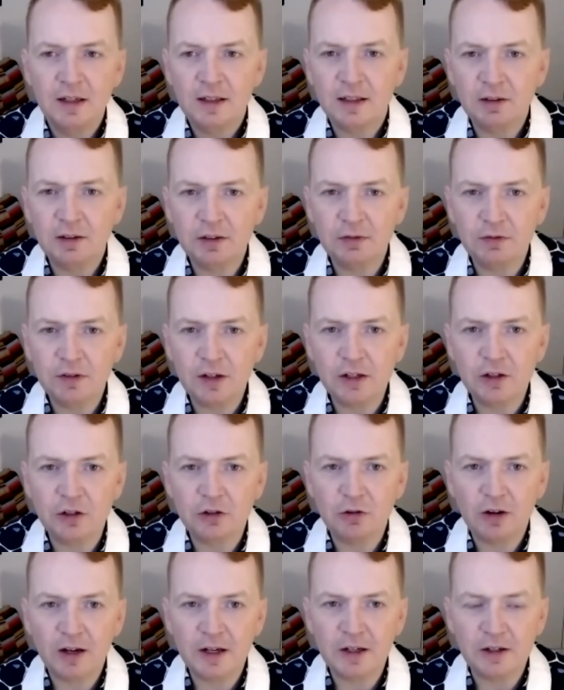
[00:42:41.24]
Now, he's a very good
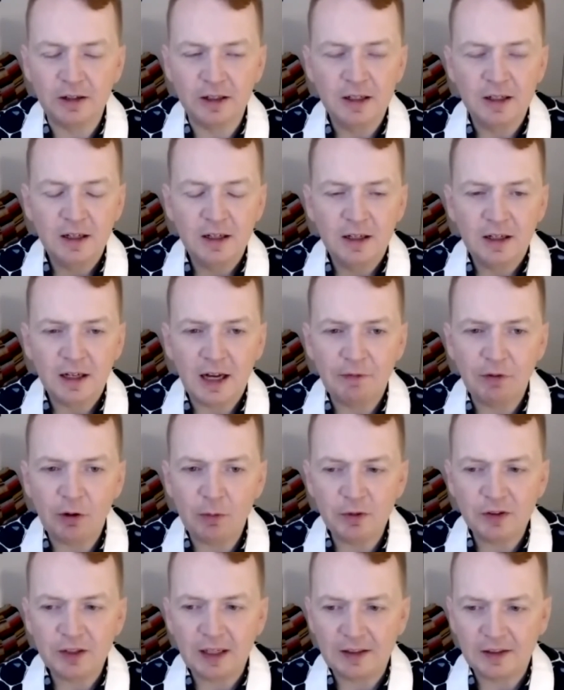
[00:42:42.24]
writer. I've
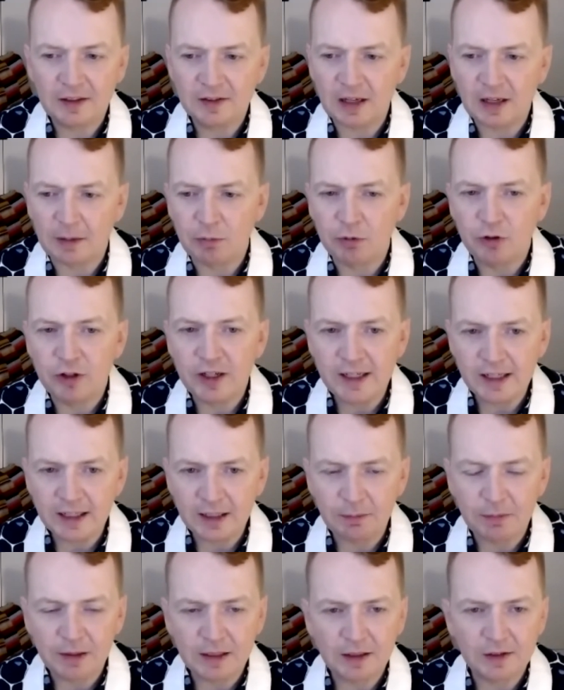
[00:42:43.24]
almost had to stop reading
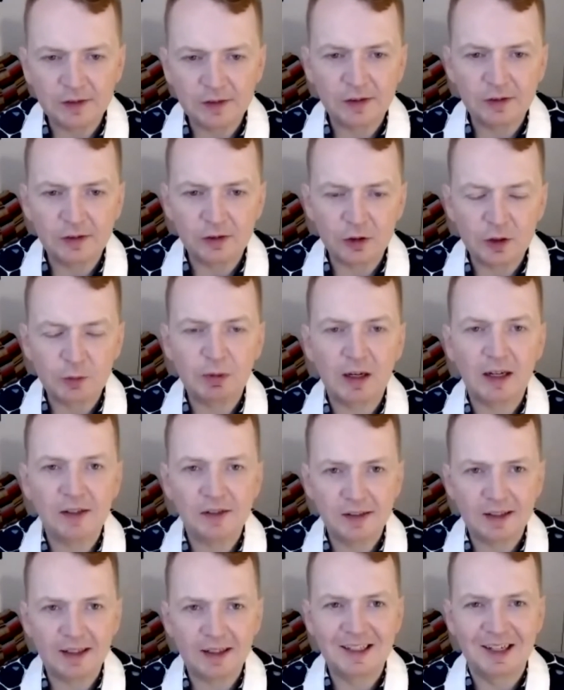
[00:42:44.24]
him because it's so
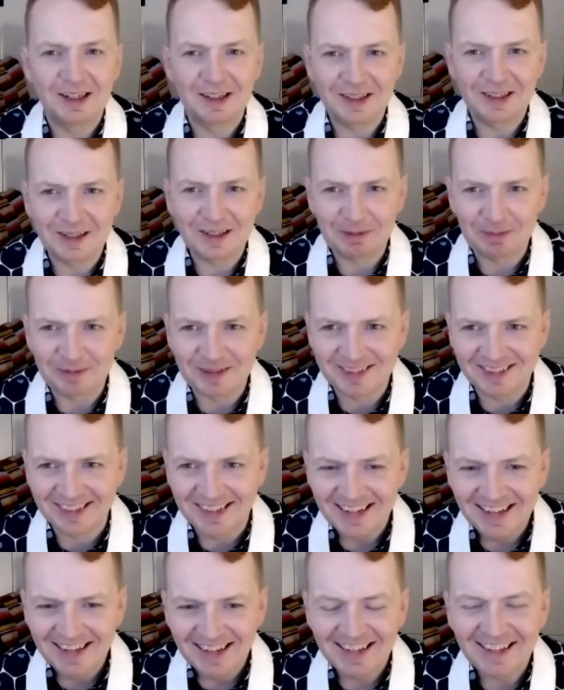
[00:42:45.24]
depressing at times,
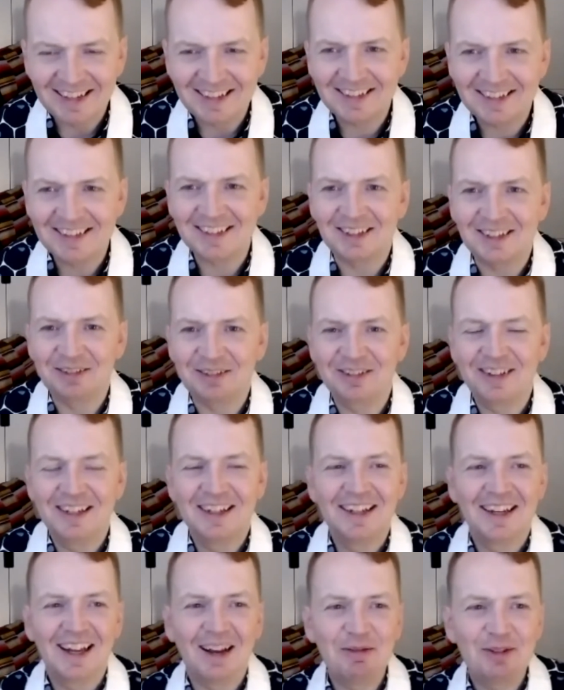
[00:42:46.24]
his stuff.
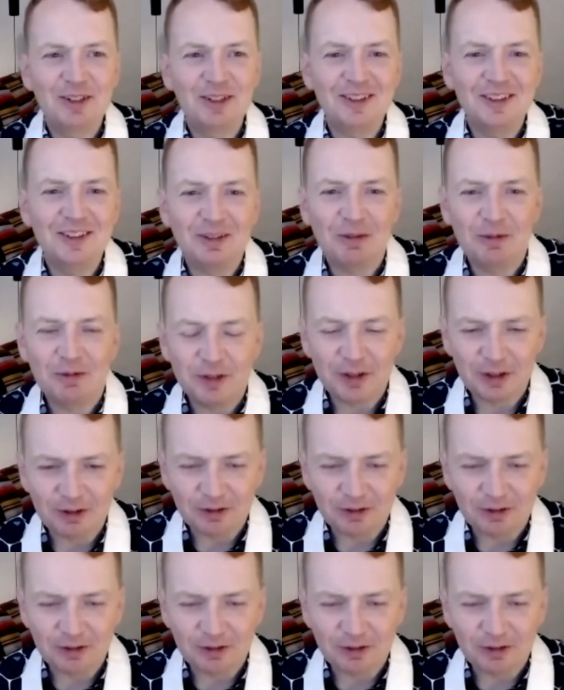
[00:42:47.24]
I'm sure some of you are